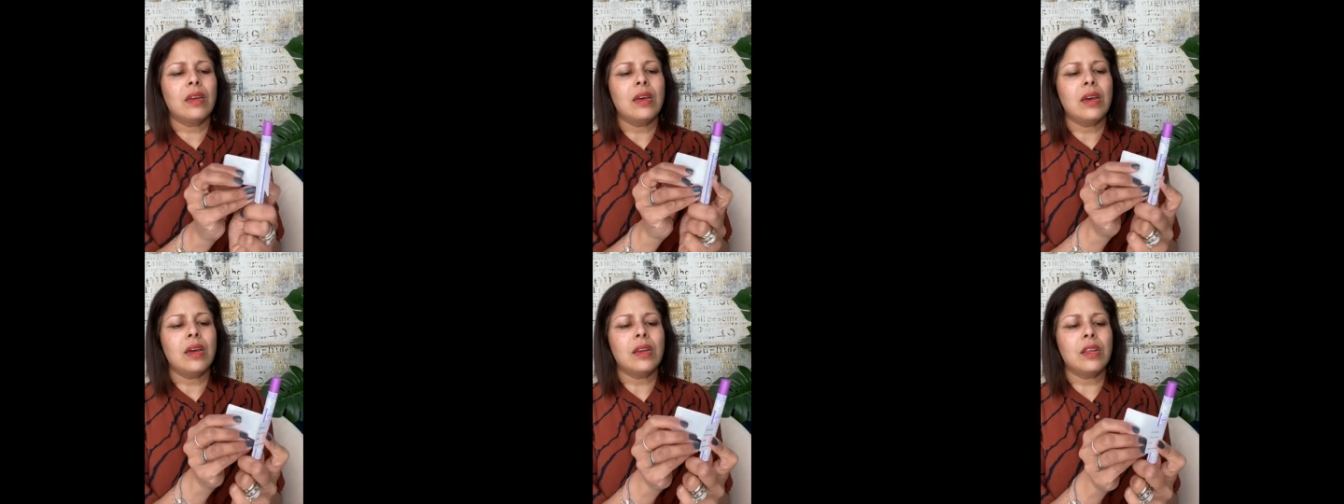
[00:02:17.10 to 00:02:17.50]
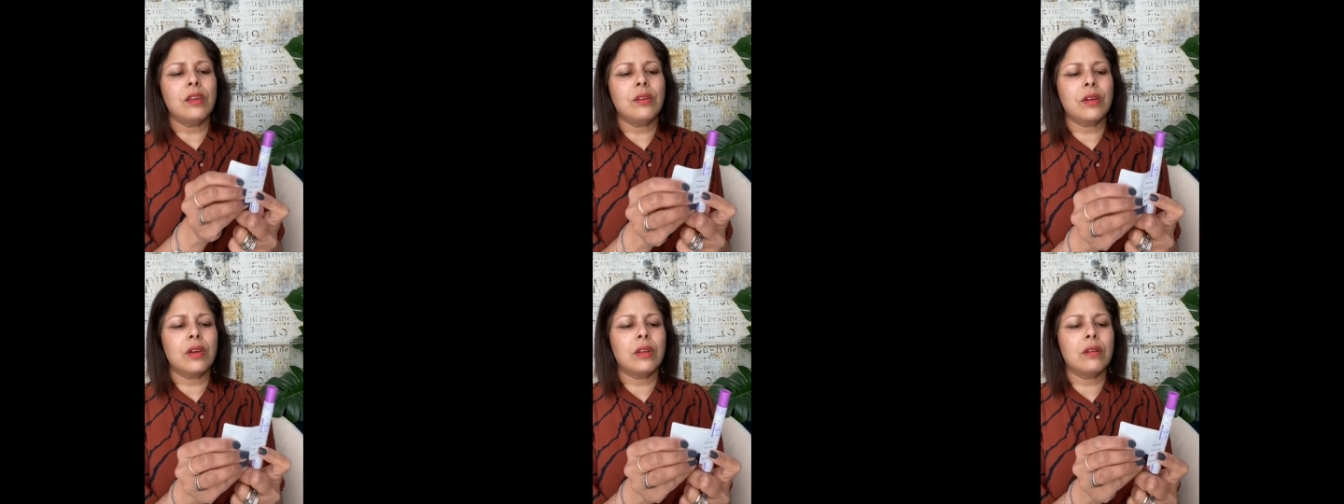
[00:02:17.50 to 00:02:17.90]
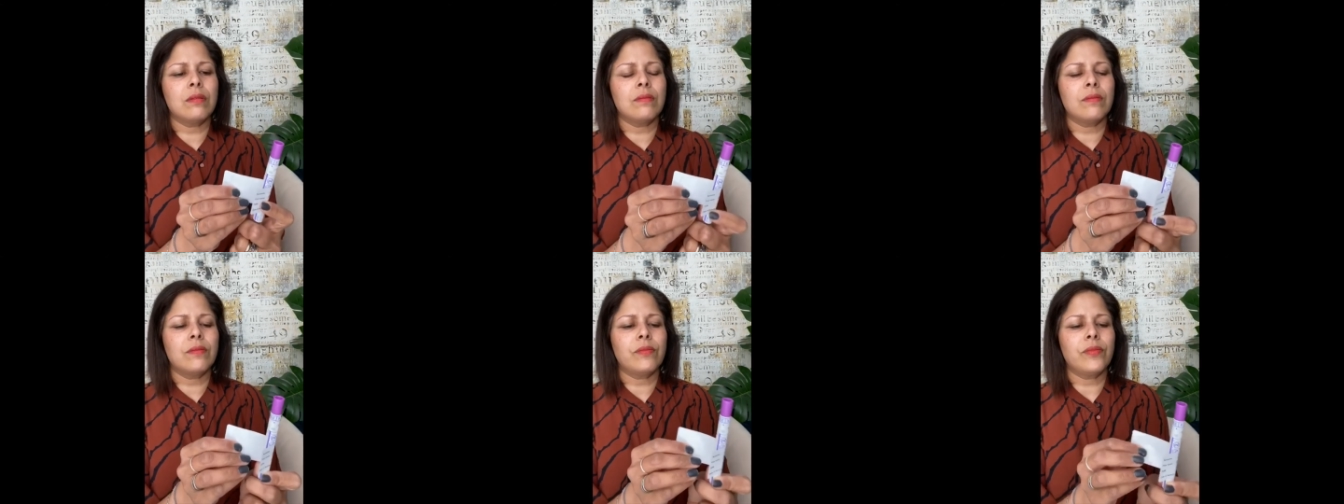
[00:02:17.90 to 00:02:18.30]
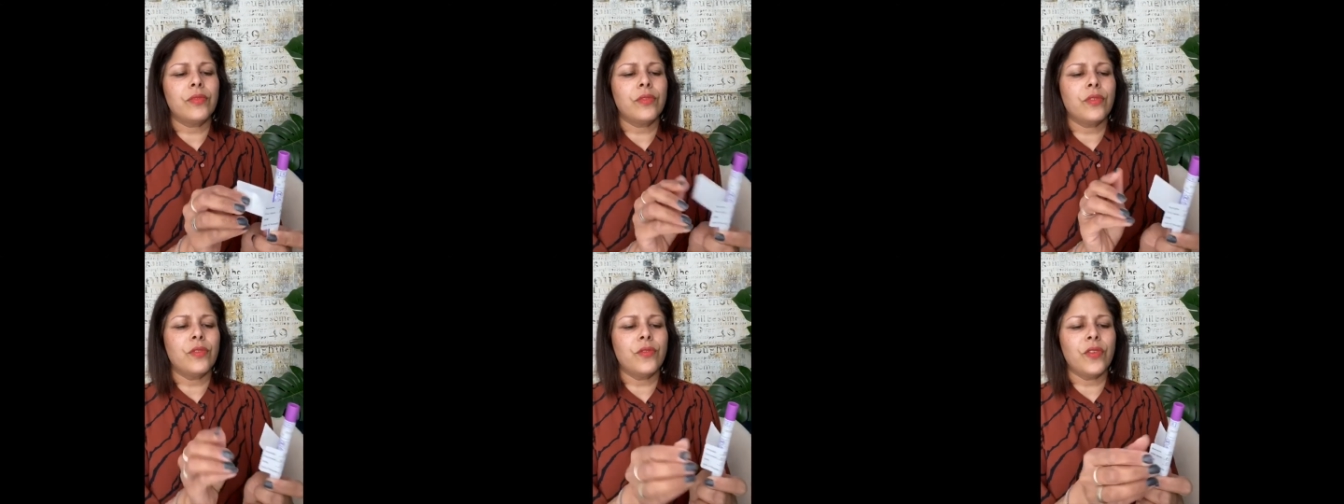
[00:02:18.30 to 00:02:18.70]
And you can
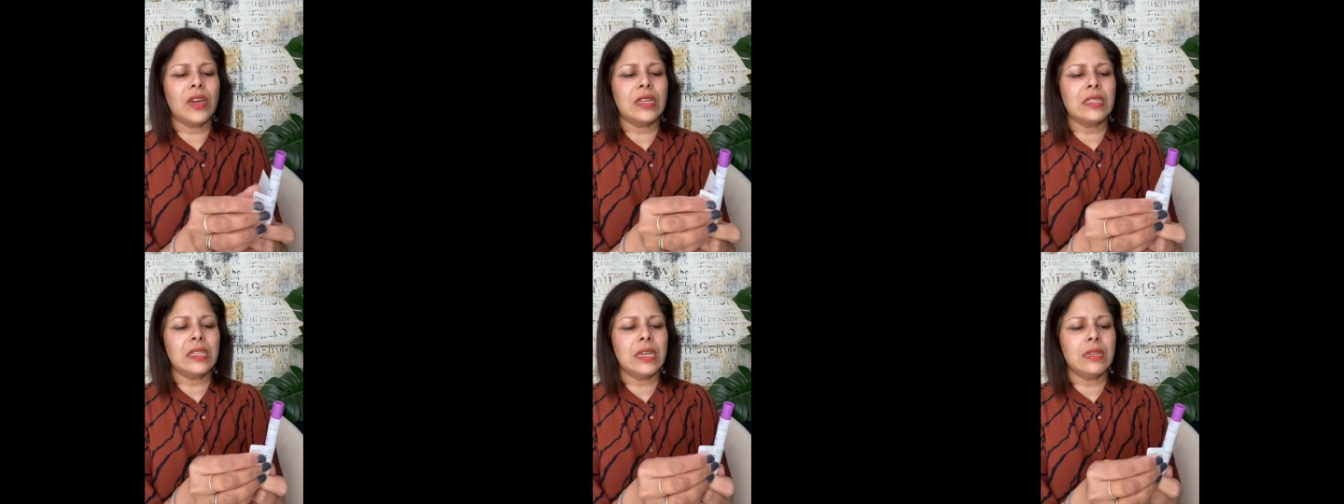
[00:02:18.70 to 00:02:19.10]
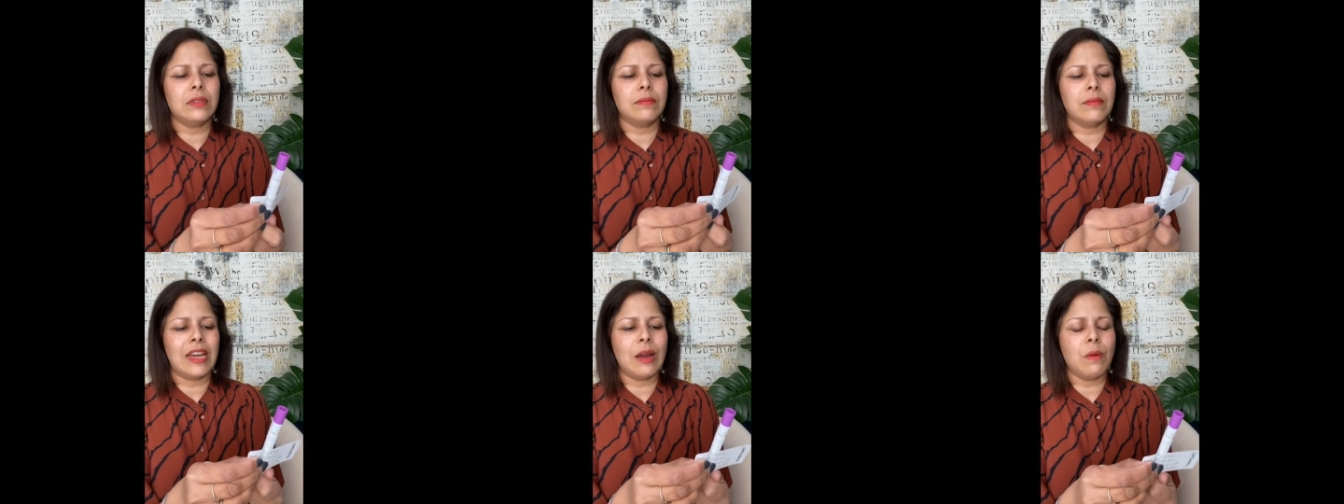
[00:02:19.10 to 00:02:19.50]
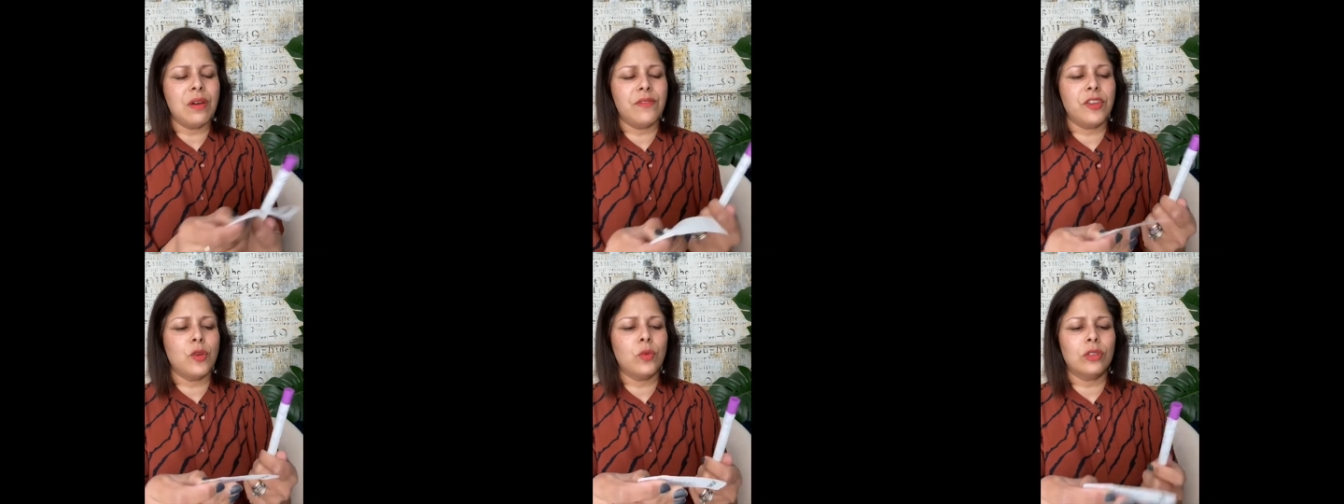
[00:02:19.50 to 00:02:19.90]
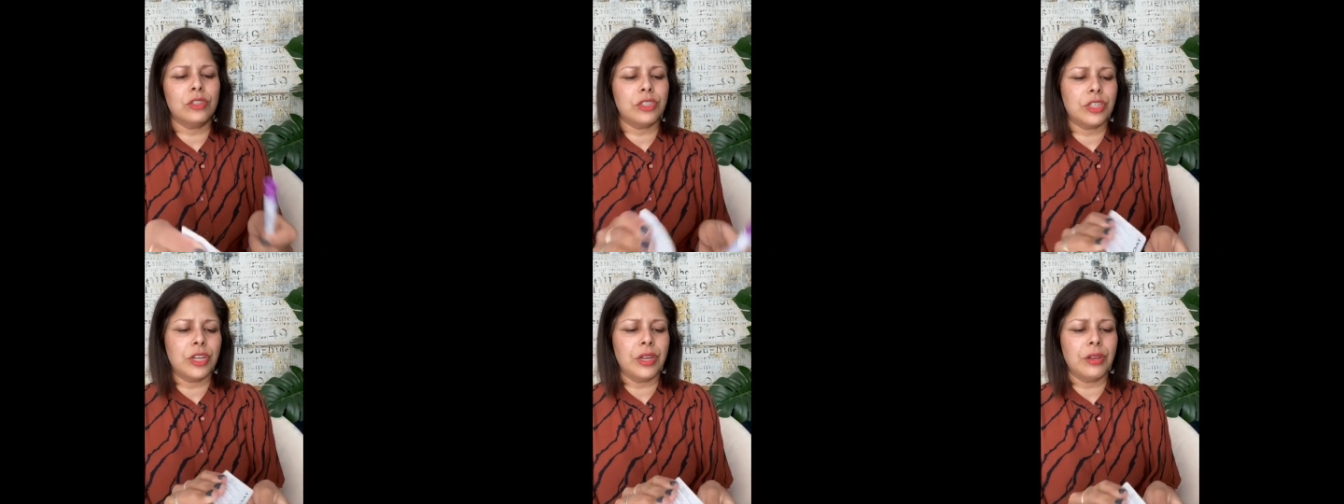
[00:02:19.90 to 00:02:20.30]
fix it however you want
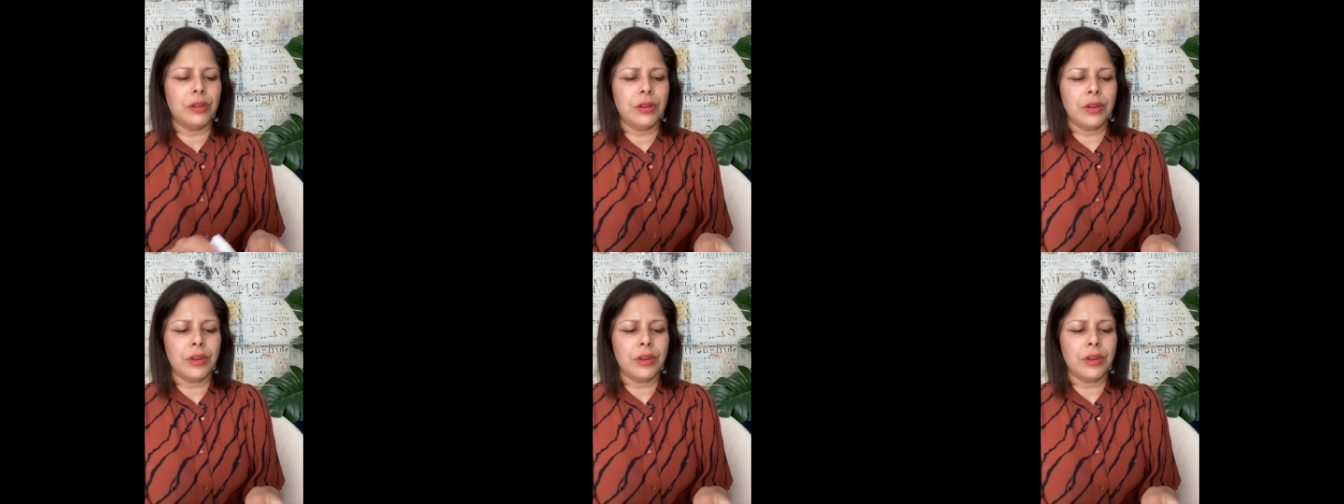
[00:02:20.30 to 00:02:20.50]
to.